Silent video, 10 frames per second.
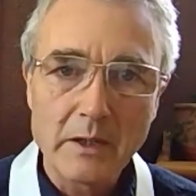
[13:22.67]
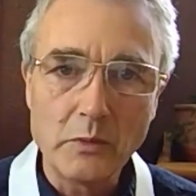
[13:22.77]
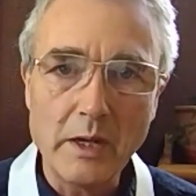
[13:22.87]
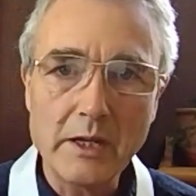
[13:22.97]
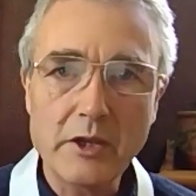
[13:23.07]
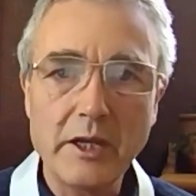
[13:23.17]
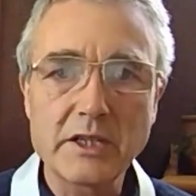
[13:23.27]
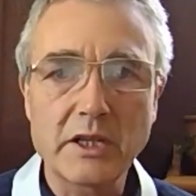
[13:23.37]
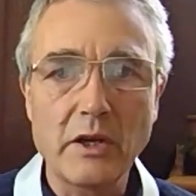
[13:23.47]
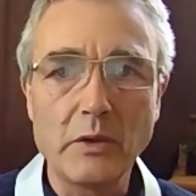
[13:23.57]
When
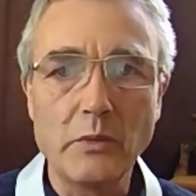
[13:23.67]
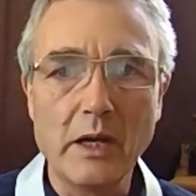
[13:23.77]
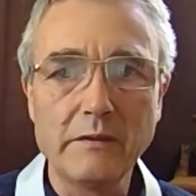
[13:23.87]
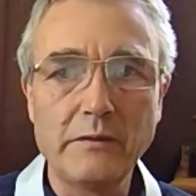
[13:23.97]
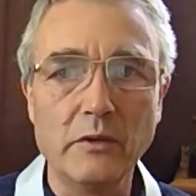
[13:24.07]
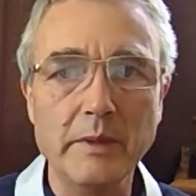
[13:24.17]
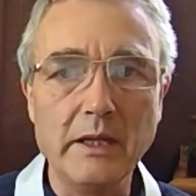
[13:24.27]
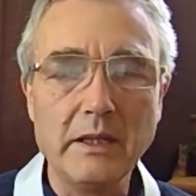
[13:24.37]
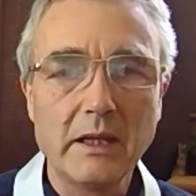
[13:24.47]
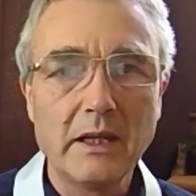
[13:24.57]
things are going well for
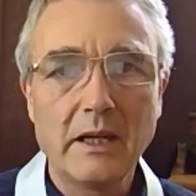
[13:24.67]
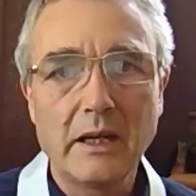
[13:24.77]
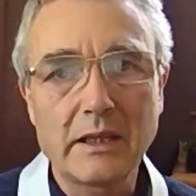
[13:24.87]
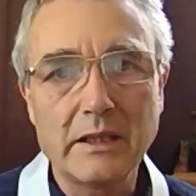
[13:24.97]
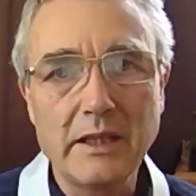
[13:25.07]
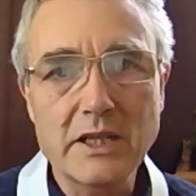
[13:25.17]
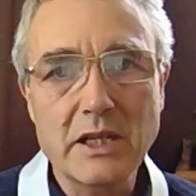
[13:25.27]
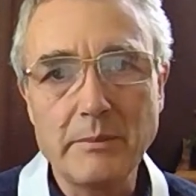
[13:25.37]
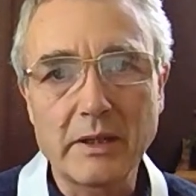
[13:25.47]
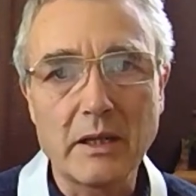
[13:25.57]
me, I can
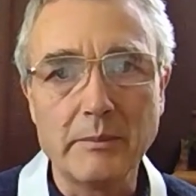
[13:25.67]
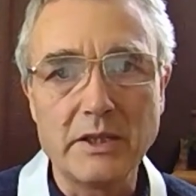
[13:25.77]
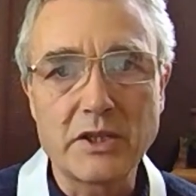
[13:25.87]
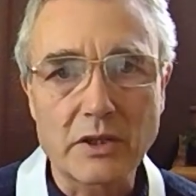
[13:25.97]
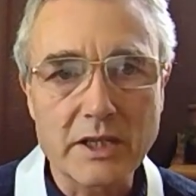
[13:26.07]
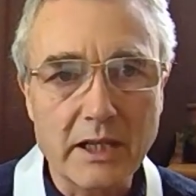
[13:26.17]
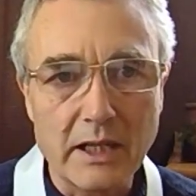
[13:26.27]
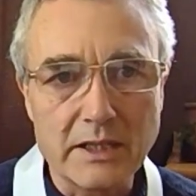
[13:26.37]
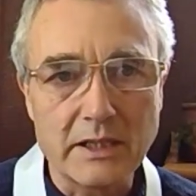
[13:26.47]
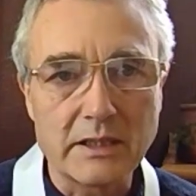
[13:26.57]
easily become
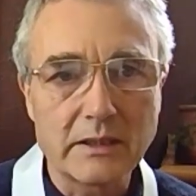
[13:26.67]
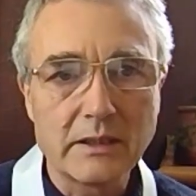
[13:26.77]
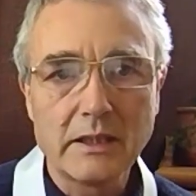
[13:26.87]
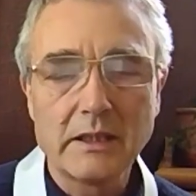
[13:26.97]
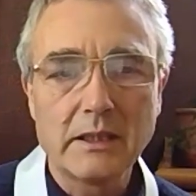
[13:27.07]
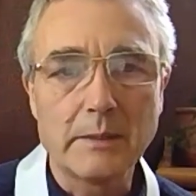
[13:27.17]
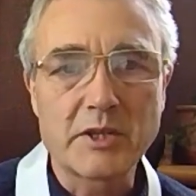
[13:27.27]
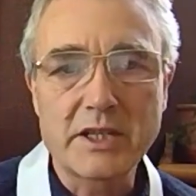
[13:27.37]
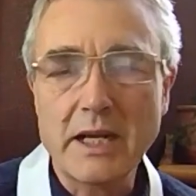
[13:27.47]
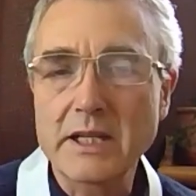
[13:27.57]
intoxicated,
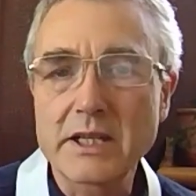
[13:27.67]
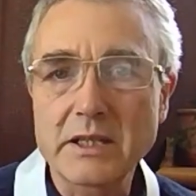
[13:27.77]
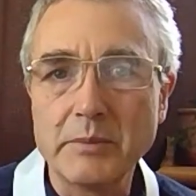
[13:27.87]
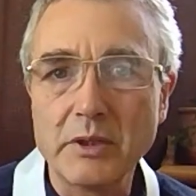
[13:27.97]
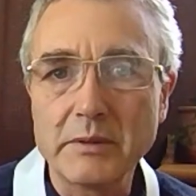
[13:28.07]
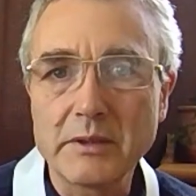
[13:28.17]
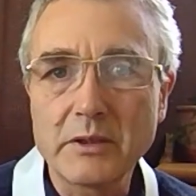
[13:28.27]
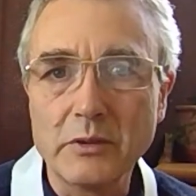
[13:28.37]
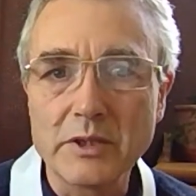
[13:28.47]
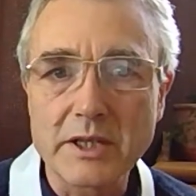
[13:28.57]
obsessed, the Buddha
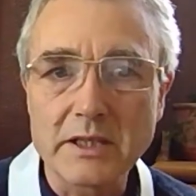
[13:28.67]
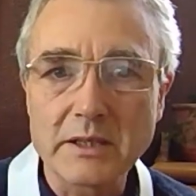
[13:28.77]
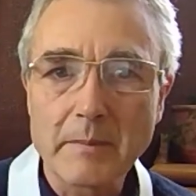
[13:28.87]
calls it.